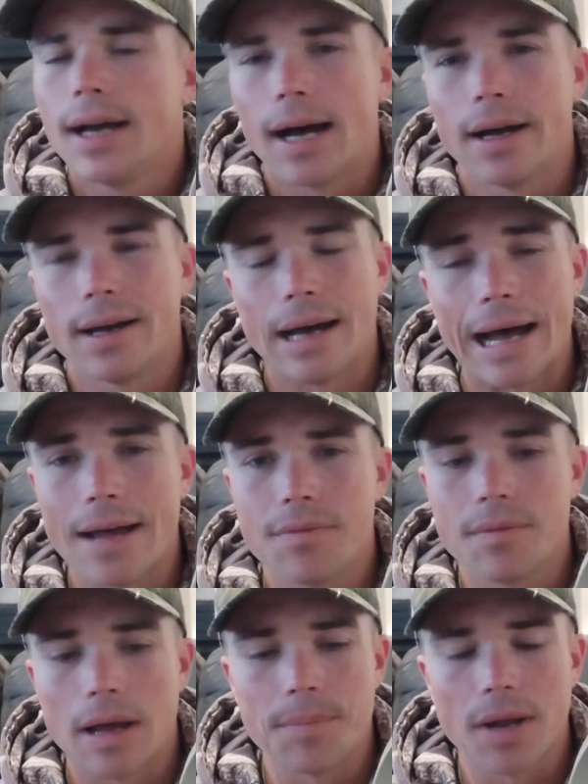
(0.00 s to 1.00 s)

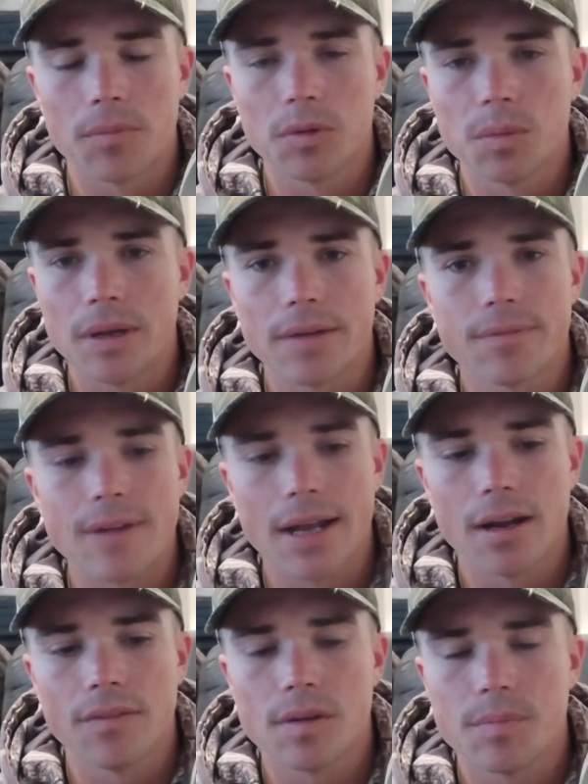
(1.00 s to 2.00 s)
I'm not a real big
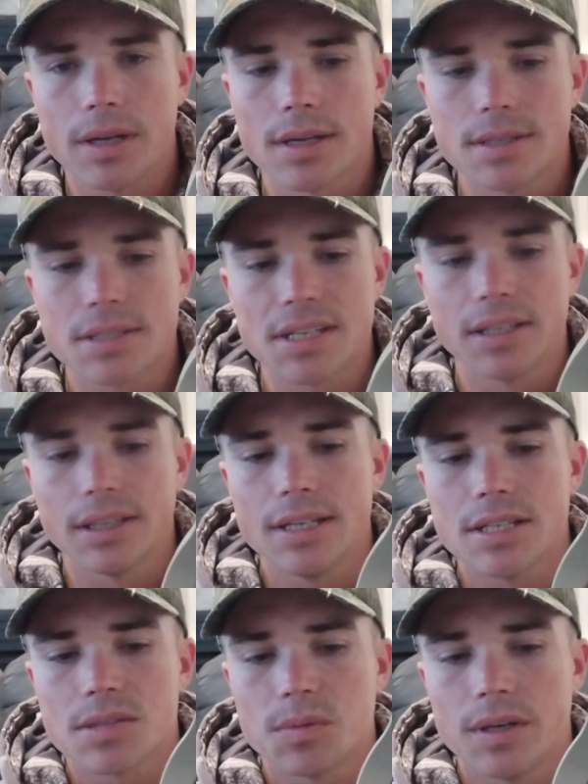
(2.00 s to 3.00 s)
fan of it because at
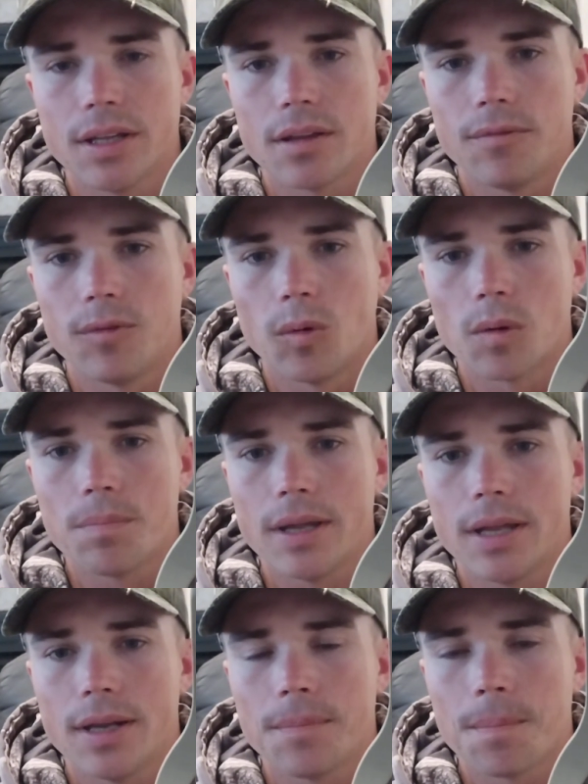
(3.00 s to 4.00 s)
least with a
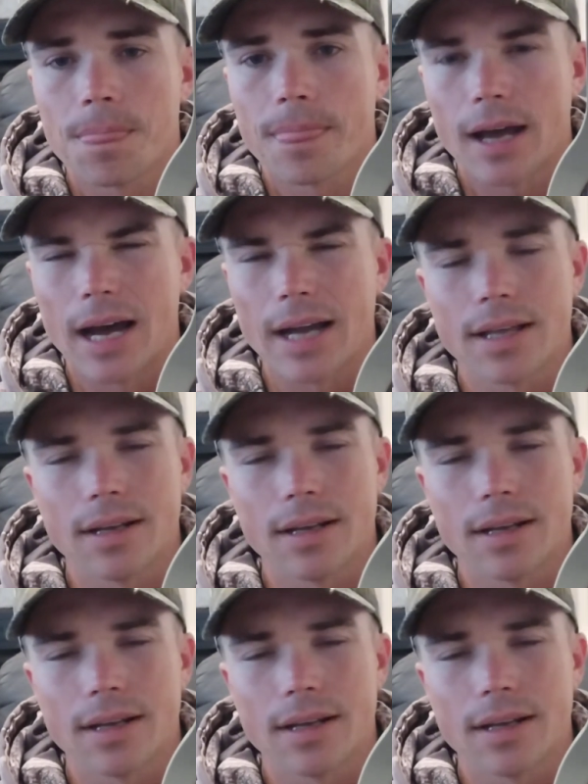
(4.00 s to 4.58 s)
4-pin, I